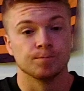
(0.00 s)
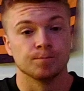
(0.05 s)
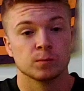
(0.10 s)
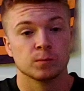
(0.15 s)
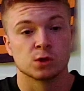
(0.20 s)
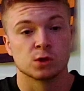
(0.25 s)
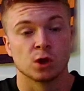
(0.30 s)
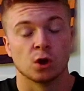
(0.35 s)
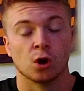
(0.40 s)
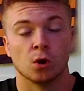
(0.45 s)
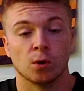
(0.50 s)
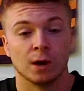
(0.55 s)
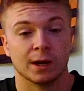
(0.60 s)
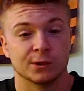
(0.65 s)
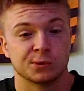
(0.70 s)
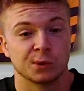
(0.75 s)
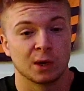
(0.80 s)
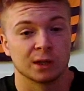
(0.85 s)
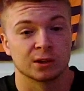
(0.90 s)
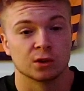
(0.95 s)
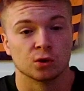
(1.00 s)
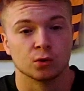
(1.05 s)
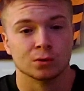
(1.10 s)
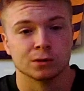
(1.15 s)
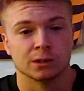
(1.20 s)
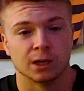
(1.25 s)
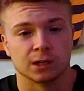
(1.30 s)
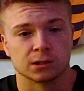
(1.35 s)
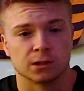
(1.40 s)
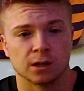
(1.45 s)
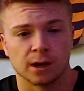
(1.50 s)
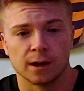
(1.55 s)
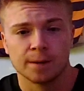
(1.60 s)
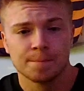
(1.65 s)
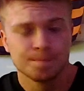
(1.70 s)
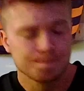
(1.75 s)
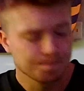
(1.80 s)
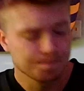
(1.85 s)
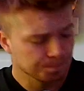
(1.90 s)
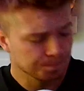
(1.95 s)
So, as we got the news yesterday,
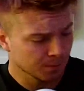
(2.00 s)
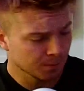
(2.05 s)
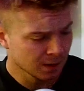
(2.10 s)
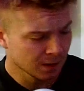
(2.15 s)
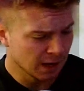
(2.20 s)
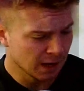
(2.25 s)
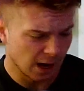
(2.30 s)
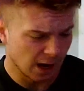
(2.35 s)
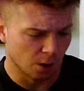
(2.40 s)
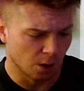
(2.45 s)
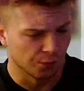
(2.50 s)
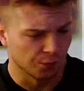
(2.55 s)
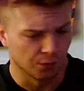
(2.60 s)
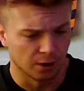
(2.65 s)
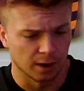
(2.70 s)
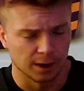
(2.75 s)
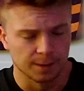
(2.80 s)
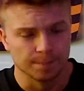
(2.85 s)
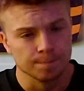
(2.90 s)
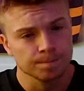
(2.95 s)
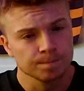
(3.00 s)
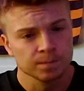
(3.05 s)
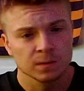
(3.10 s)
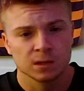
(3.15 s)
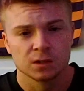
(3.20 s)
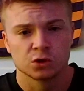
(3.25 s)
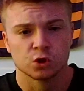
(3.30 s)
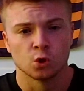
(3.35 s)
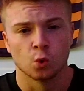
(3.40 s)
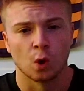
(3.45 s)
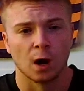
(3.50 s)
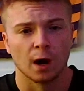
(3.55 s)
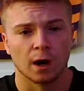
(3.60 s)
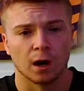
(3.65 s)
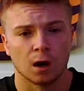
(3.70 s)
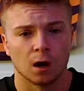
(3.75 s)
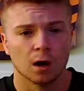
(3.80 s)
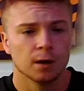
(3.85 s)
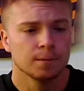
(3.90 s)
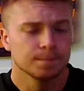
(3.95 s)
Elflein to
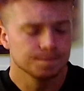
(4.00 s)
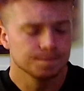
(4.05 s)
IR.